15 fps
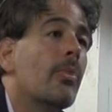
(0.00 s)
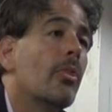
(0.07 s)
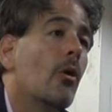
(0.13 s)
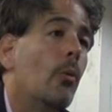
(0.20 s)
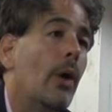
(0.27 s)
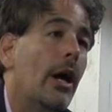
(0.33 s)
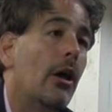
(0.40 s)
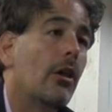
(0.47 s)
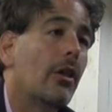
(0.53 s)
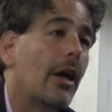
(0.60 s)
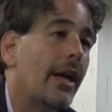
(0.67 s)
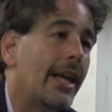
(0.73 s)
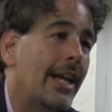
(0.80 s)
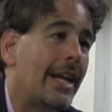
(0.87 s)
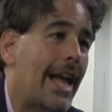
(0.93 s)
well,
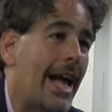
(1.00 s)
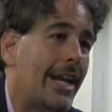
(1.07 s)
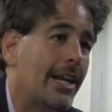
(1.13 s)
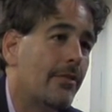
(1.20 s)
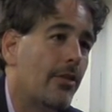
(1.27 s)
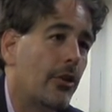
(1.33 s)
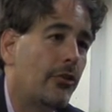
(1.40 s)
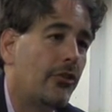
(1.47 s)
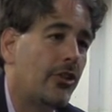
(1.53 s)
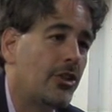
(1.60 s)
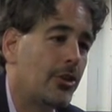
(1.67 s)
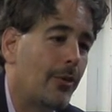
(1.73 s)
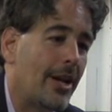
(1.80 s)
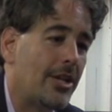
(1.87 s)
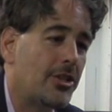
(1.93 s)
in any of those
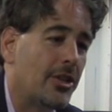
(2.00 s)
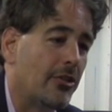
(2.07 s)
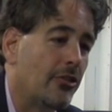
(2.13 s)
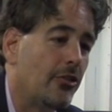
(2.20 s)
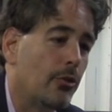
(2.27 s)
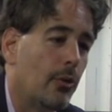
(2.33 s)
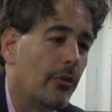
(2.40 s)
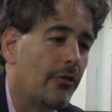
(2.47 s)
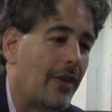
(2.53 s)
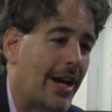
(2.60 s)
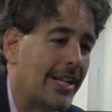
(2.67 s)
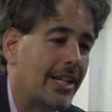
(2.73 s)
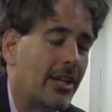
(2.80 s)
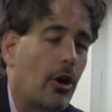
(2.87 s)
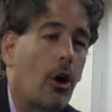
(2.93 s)
situations, you will
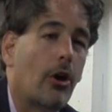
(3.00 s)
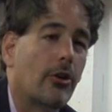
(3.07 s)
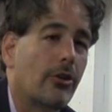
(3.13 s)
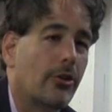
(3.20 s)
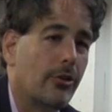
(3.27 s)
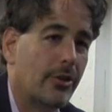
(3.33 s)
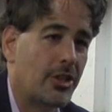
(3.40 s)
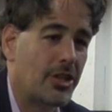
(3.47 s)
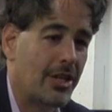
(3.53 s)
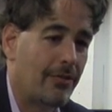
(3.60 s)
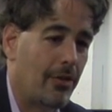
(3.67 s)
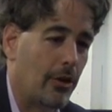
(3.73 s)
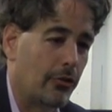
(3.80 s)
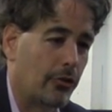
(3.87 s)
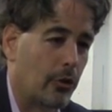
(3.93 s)
find it harder to
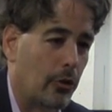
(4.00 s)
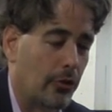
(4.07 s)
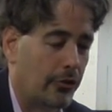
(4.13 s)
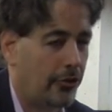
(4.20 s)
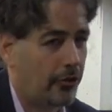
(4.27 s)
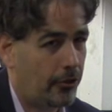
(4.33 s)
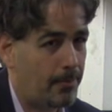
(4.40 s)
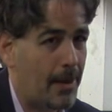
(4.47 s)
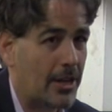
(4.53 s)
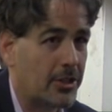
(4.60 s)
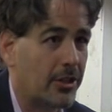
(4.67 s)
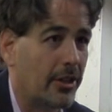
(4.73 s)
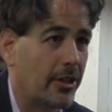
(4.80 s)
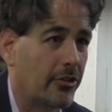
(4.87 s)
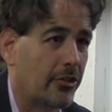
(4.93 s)
achieve those goals,
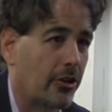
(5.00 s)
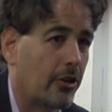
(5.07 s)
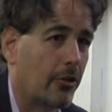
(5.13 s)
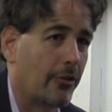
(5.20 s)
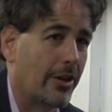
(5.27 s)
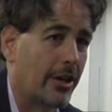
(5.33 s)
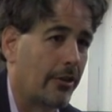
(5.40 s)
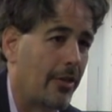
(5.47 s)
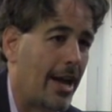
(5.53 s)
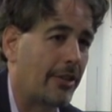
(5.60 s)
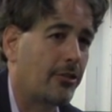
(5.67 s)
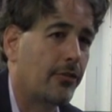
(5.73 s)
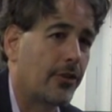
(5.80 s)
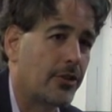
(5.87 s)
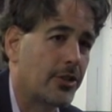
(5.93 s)
especially as a career,
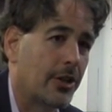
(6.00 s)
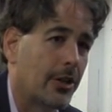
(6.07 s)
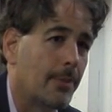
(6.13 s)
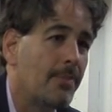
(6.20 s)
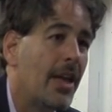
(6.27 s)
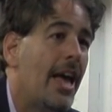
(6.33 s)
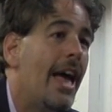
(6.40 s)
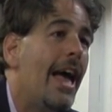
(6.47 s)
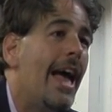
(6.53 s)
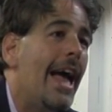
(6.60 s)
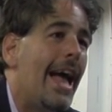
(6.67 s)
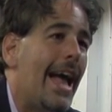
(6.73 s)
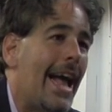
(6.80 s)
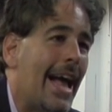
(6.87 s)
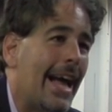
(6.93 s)
that's for sure.
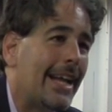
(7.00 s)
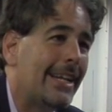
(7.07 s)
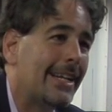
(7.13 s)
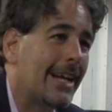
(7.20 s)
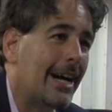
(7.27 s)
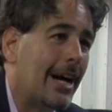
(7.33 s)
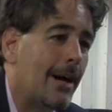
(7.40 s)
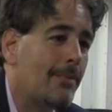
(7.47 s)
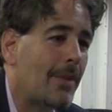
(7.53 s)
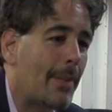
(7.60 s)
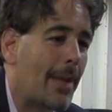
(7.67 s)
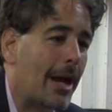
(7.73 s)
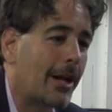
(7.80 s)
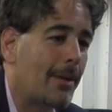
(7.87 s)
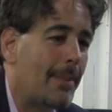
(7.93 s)
And I'm
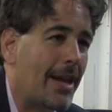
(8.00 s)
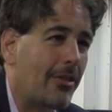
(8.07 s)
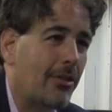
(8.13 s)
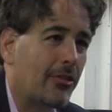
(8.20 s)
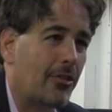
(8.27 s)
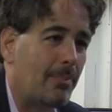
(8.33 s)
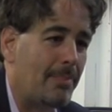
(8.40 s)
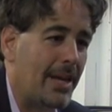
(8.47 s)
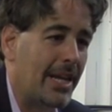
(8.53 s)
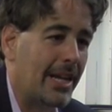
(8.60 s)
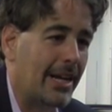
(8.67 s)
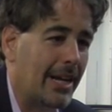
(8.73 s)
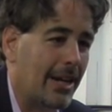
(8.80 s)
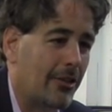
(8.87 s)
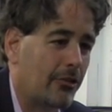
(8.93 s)
not going to make this a
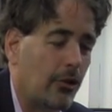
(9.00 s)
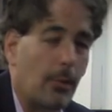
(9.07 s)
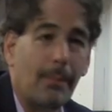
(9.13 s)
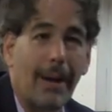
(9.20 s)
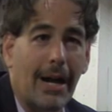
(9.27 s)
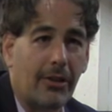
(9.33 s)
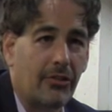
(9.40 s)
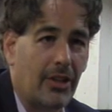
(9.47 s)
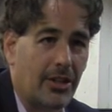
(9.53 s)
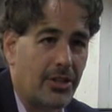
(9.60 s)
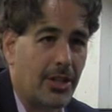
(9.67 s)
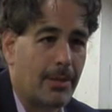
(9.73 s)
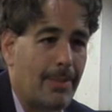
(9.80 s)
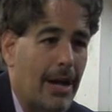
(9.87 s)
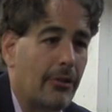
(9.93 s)
big soapbox
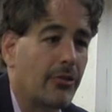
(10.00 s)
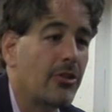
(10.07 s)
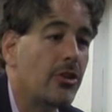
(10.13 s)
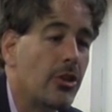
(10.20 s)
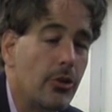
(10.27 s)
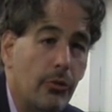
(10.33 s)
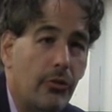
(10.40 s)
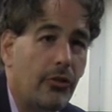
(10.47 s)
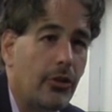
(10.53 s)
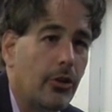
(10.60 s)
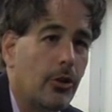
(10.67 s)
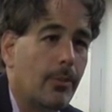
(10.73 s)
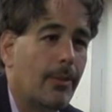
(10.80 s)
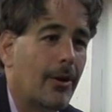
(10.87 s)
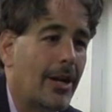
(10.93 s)
session about
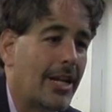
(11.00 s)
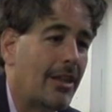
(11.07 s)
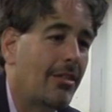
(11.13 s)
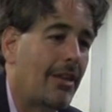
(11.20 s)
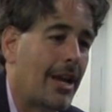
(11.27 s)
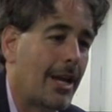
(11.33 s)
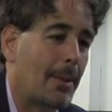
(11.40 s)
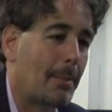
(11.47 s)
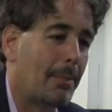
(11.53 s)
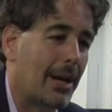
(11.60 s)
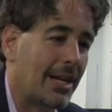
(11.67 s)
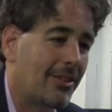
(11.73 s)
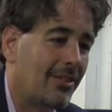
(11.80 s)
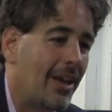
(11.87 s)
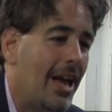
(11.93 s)
YouTube or anything,
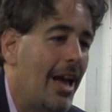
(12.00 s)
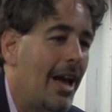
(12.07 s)
but